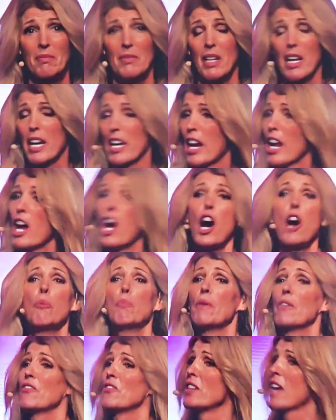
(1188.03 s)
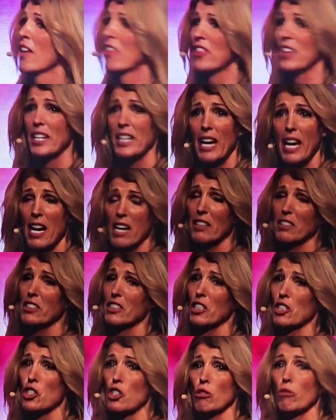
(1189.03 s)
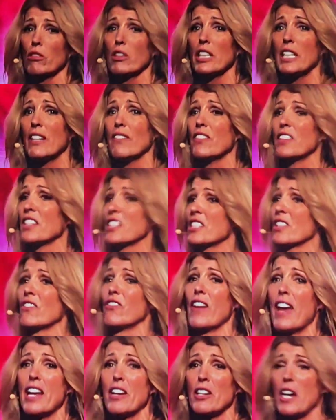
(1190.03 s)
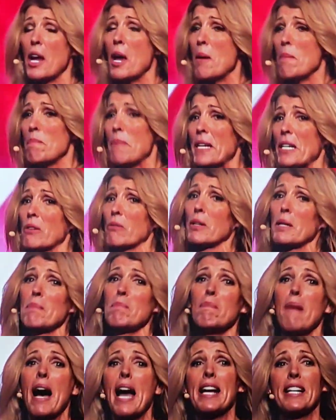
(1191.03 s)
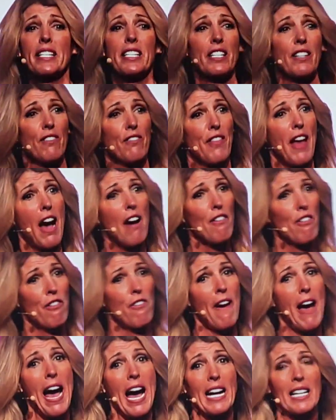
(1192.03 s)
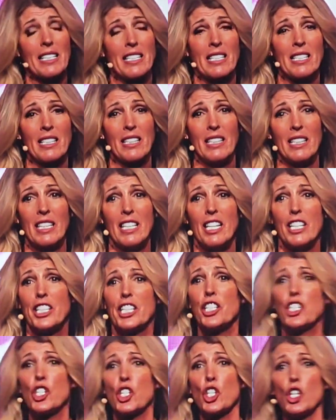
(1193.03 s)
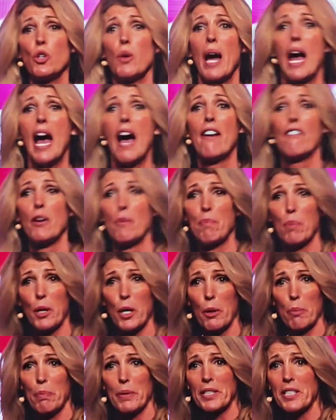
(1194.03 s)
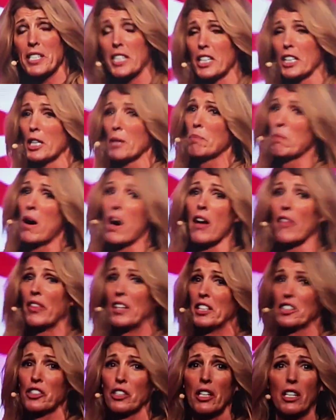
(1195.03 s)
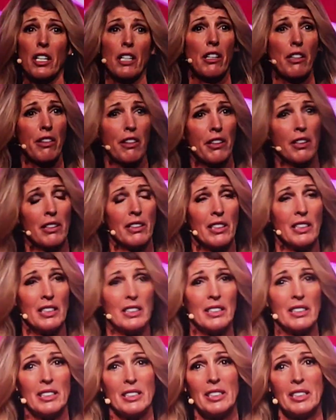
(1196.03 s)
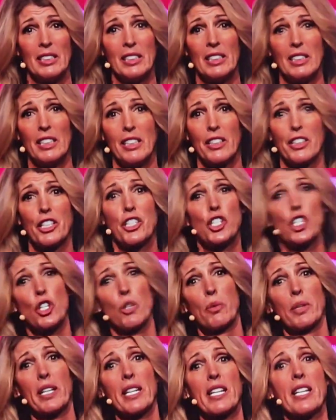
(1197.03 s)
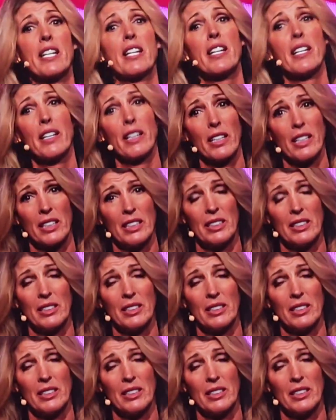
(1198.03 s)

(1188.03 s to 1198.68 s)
And I hope, if nothing else, that you leave this event being reminded of that fact, that you have a purpose here upon this earth, that you are here